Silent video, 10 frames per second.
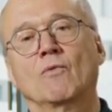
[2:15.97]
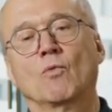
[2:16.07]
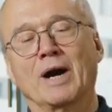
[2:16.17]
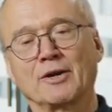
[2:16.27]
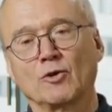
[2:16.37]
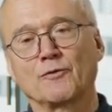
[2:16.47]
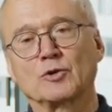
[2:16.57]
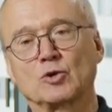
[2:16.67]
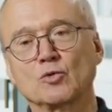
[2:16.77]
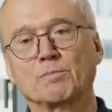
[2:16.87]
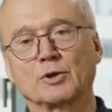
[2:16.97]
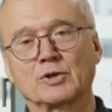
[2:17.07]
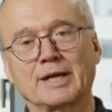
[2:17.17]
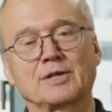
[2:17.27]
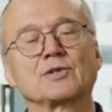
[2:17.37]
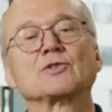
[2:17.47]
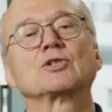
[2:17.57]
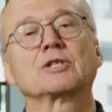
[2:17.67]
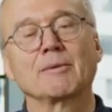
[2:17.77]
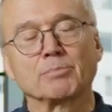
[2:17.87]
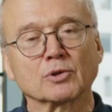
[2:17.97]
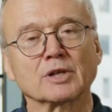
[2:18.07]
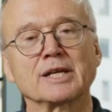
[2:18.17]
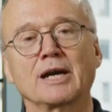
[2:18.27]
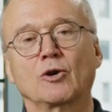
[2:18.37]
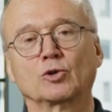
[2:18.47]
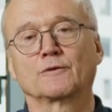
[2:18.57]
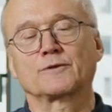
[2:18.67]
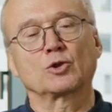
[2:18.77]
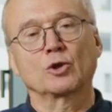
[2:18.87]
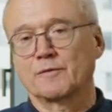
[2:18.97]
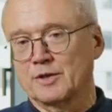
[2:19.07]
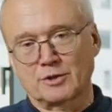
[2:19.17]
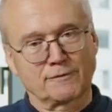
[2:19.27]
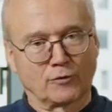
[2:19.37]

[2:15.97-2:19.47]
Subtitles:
one of the two protections temporarily out of service